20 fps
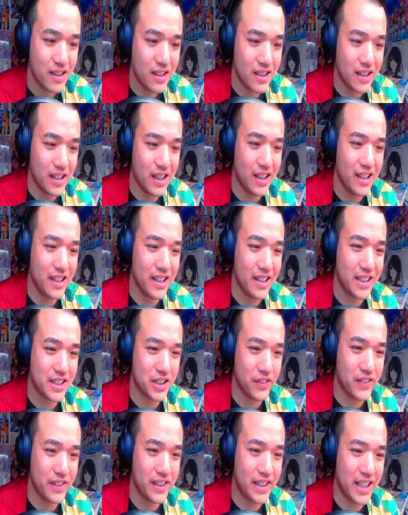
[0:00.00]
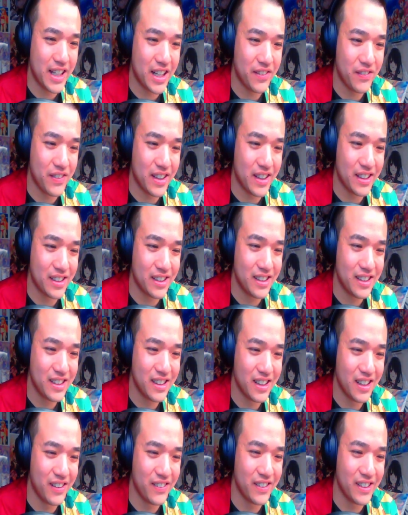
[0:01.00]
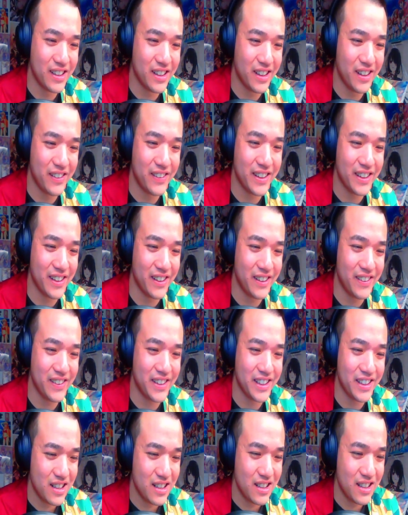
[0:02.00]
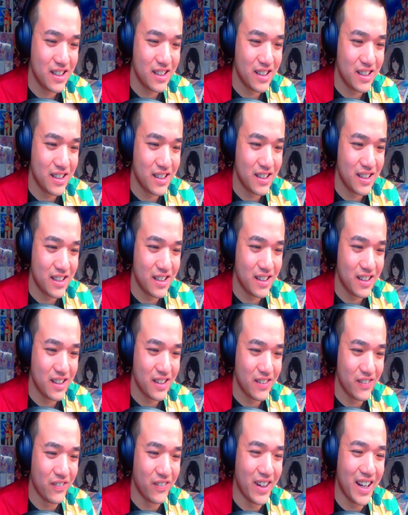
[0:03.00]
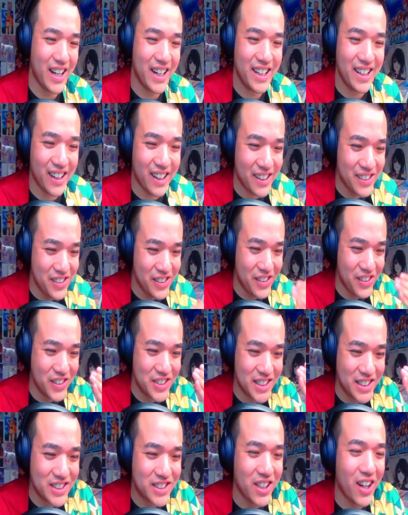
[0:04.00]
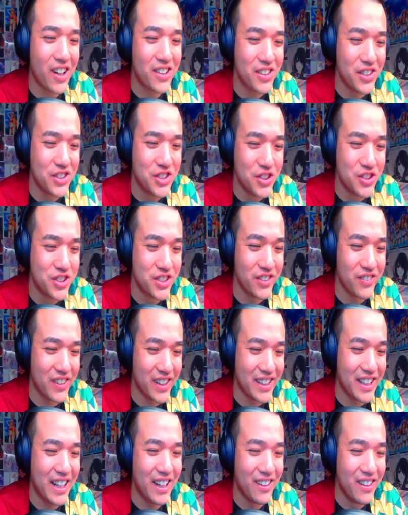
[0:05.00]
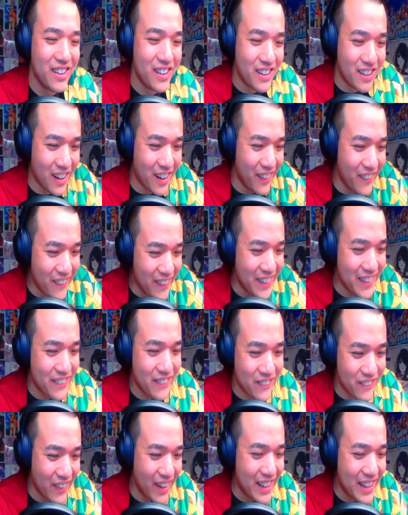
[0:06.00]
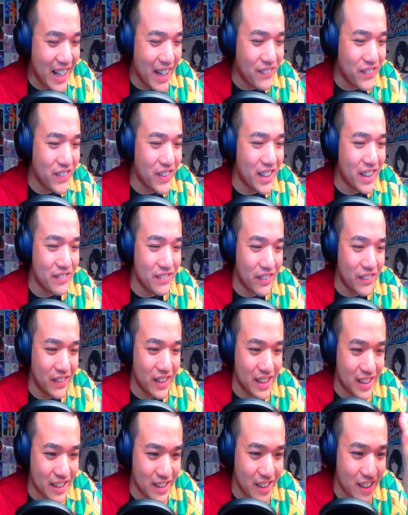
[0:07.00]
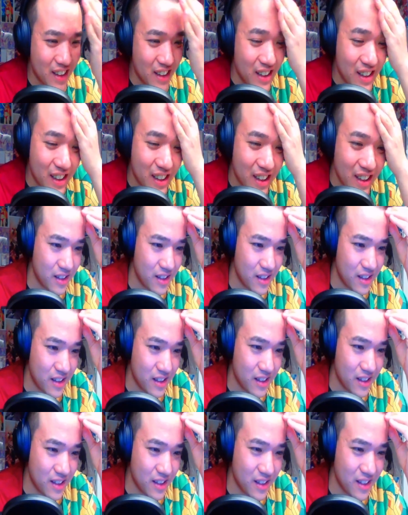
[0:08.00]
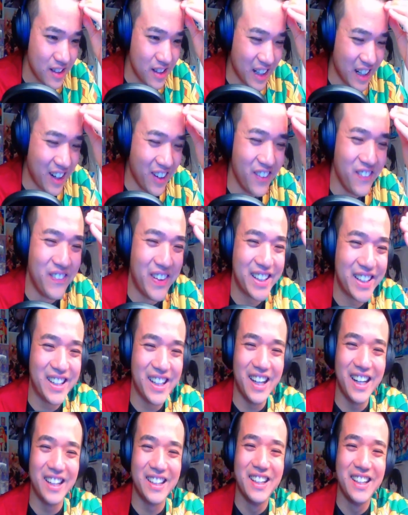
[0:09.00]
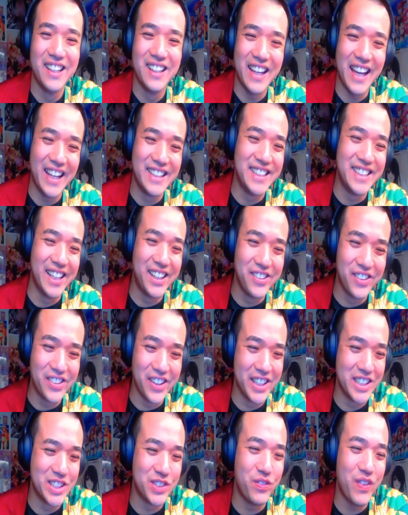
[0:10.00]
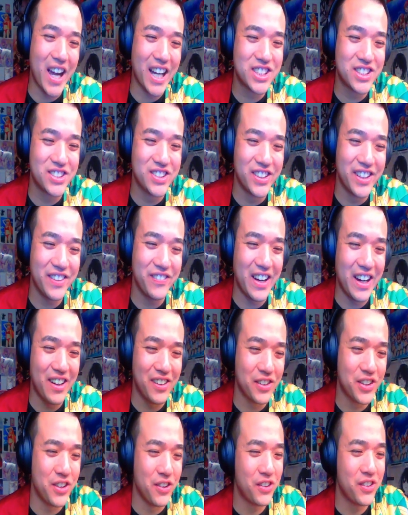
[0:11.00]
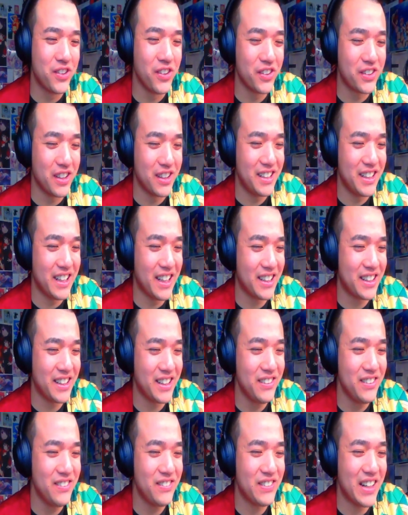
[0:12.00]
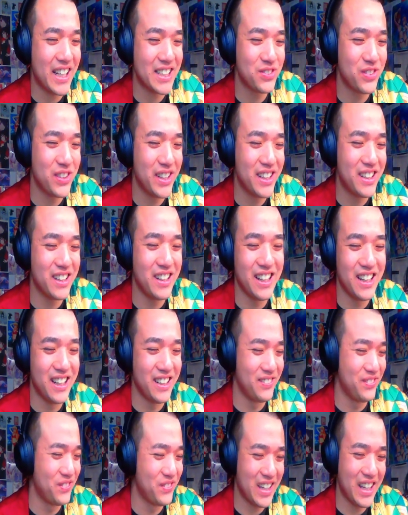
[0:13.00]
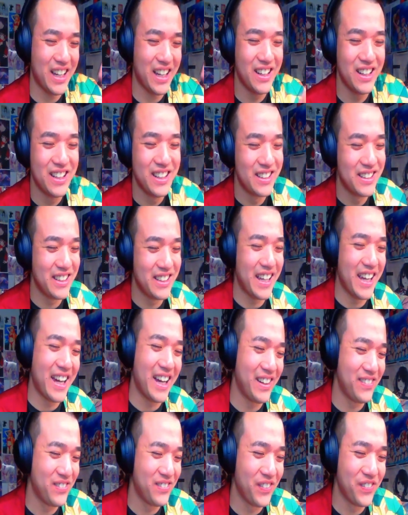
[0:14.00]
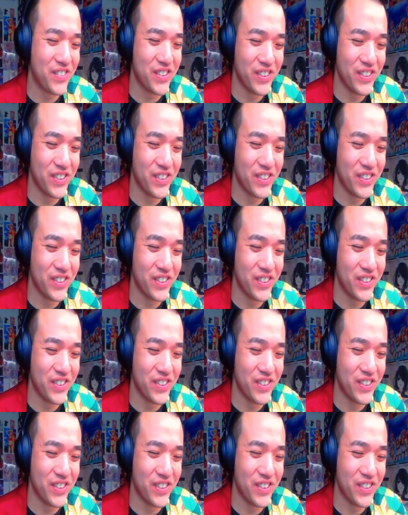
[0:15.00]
Ah, uh, he's over there, man. Hurry, hurry, hurry. Why are you using Talk Jutsu right now? Hurry, run after him already. Oh my god. Hantengu got his backstory while Gyokko got nothing last week. Um, yeah, of